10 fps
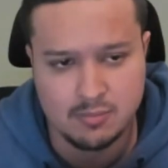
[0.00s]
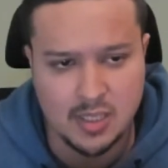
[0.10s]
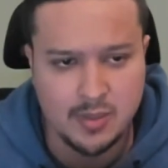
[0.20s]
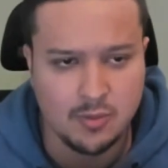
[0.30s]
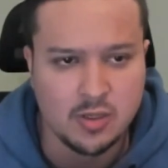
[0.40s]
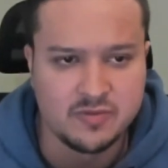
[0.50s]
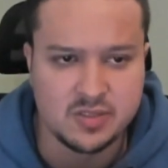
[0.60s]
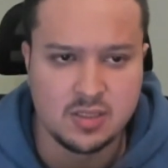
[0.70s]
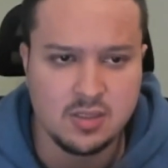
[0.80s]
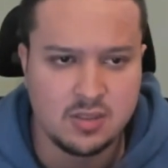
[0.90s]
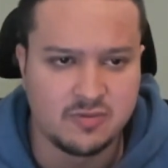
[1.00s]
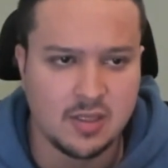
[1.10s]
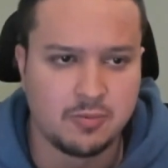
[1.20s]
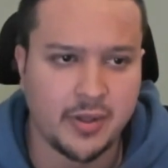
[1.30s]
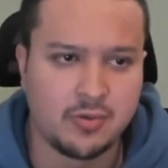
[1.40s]
Maybe I would have seen it if
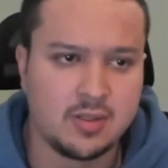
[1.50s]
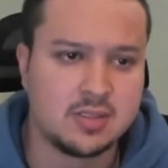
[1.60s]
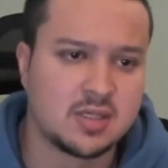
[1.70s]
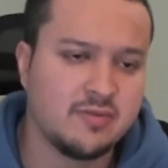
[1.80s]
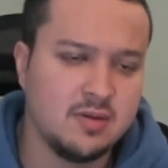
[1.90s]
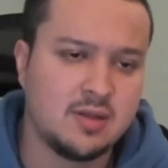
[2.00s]
they played queen d7.